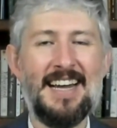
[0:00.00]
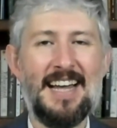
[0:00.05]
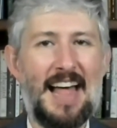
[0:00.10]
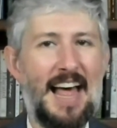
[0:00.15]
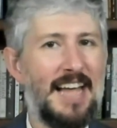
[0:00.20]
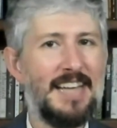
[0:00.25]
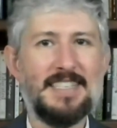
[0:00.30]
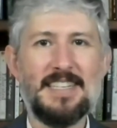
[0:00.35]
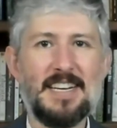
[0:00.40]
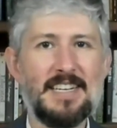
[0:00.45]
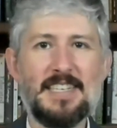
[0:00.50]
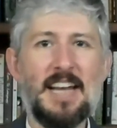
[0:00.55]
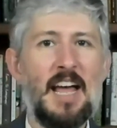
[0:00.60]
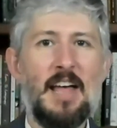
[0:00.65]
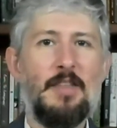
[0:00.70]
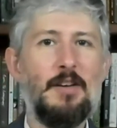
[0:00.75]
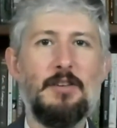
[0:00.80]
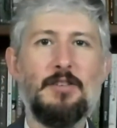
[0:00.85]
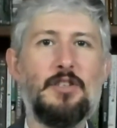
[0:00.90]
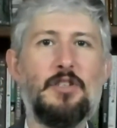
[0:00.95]

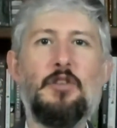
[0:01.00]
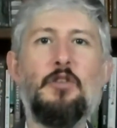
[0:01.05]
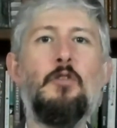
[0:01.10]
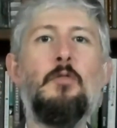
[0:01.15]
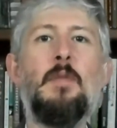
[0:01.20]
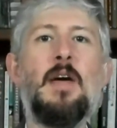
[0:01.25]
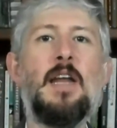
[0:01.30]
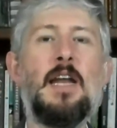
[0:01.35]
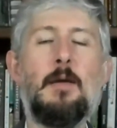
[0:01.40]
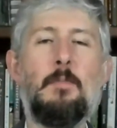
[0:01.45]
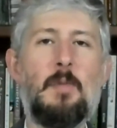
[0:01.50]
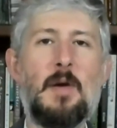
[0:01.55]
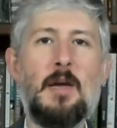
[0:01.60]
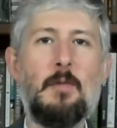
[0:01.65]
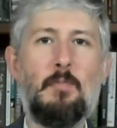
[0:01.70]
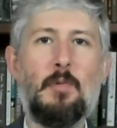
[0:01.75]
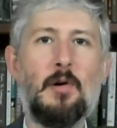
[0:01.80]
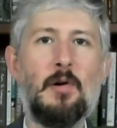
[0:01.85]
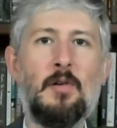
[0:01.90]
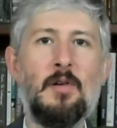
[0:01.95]
There's too many
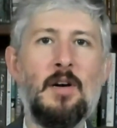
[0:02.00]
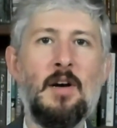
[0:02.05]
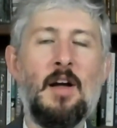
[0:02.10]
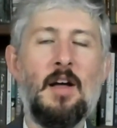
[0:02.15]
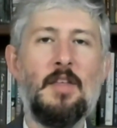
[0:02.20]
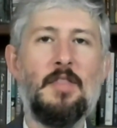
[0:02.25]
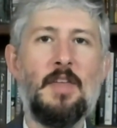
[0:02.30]
people